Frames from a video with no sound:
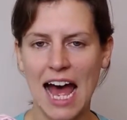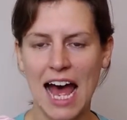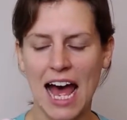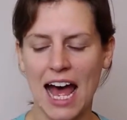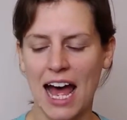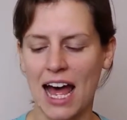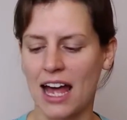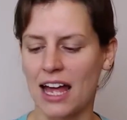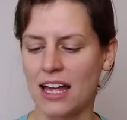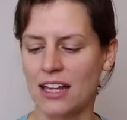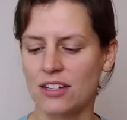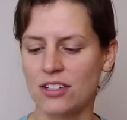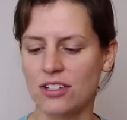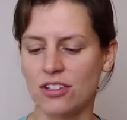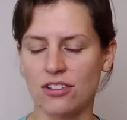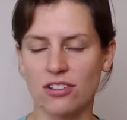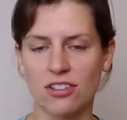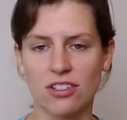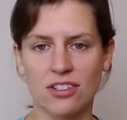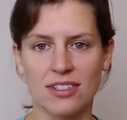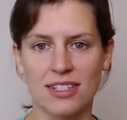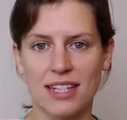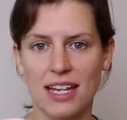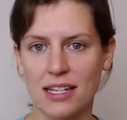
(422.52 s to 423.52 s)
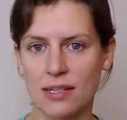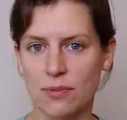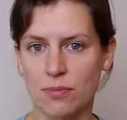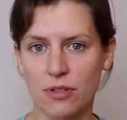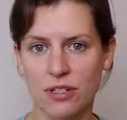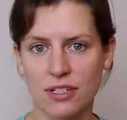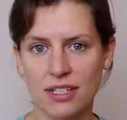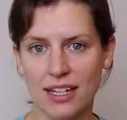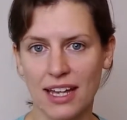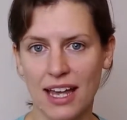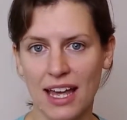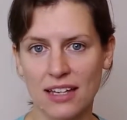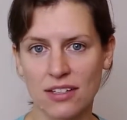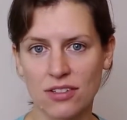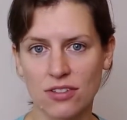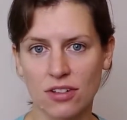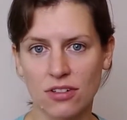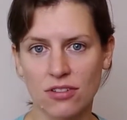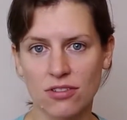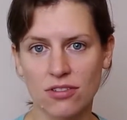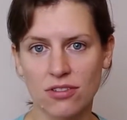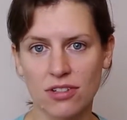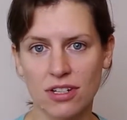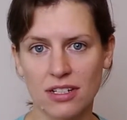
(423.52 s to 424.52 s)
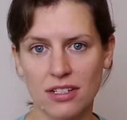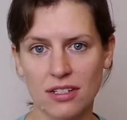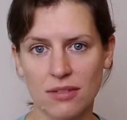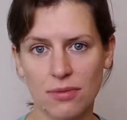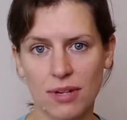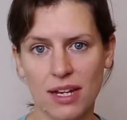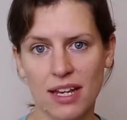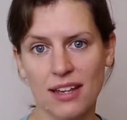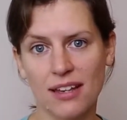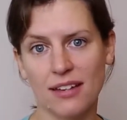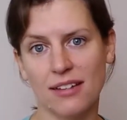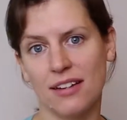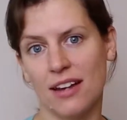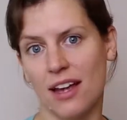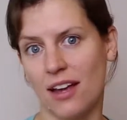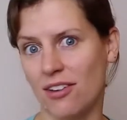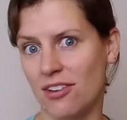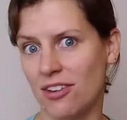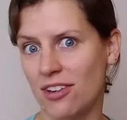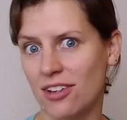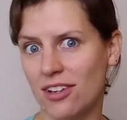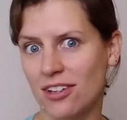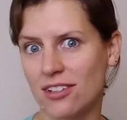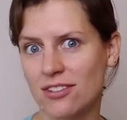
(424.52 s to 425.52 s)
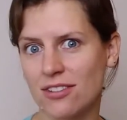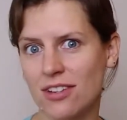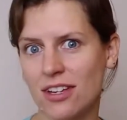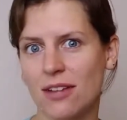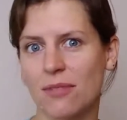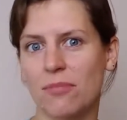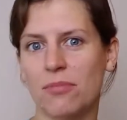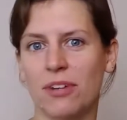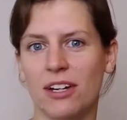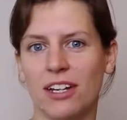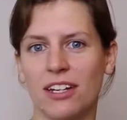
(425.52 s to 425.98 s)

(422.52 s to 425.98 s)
and you're just desperate to cast on straight away, now you can do it.